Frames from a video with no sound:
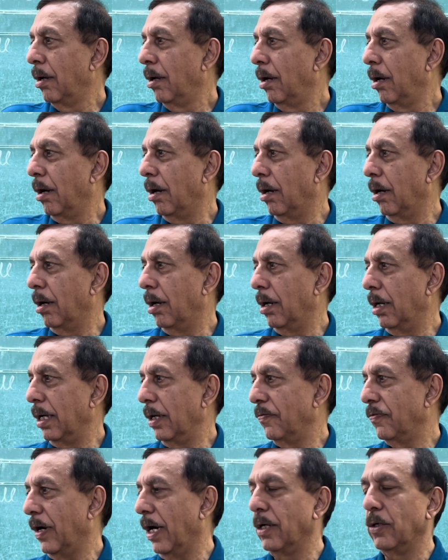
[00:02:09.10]

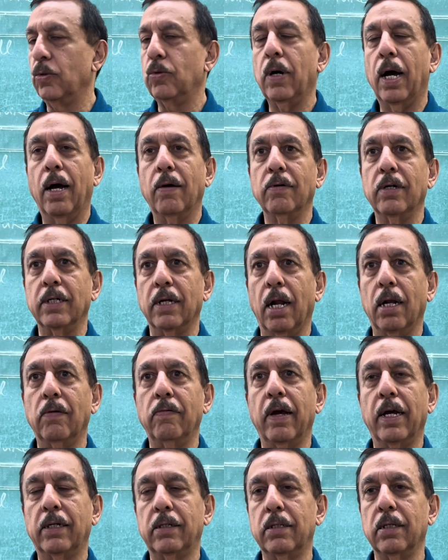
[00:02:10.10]
if I do have a null
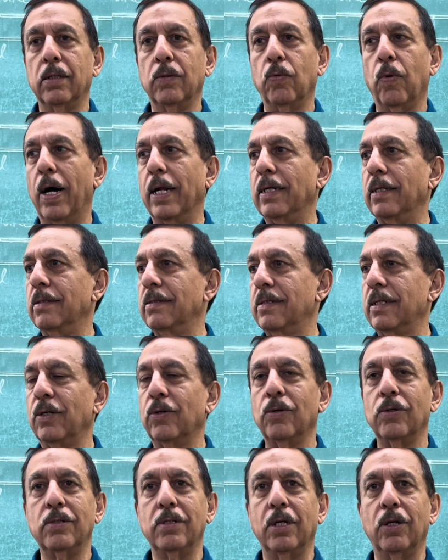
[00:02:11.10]
vector 1,
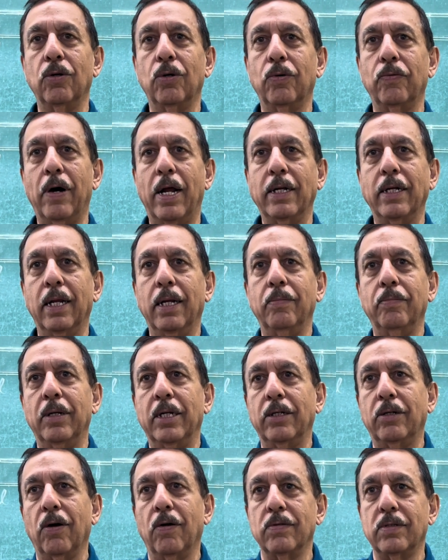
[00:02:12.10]
0, 0, 1 in
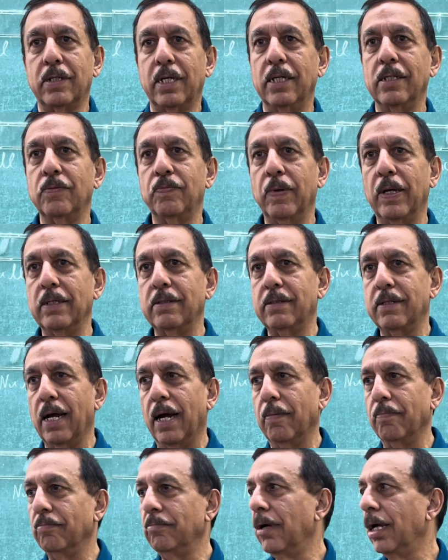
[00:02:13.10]
Minkowski
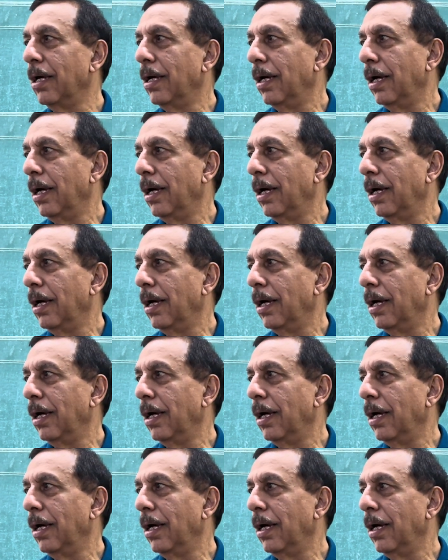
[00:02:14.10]
spacetime,